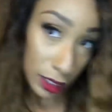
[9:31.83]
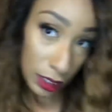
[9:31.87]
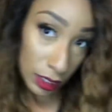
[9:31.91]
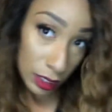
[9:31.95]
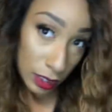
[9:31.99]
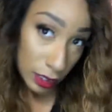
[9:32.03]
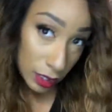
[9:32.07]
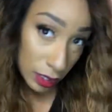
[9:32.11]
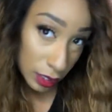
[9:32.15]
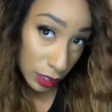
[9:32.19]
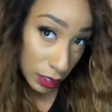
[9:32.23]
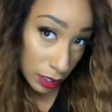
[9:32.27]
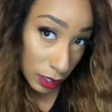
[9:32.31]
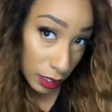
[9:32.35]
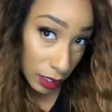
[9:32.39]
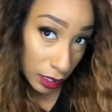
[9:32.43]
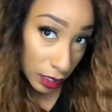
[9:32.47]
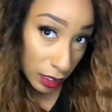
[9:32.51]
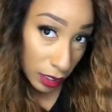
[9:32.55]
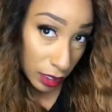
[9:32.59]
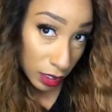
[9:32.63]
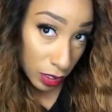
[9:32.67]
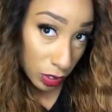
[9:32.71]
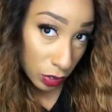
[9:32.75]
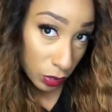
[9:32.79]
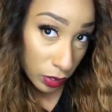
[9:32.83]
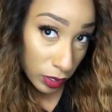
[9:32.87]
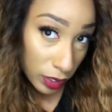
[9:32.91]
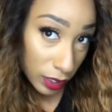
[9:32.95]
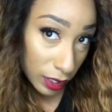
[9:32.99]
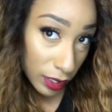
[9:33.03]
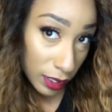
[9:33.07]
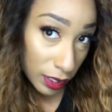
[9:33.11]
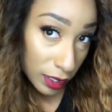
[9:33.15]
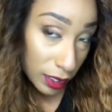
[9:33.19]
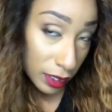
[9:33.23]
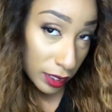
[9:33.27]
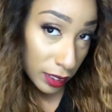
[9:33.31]
And she just sitting there doing
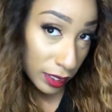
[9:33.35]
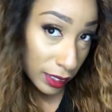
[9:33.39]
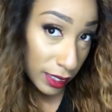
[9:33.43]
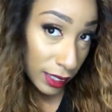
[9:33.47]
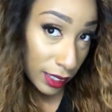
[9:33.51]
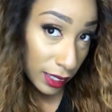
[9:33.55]
nothing.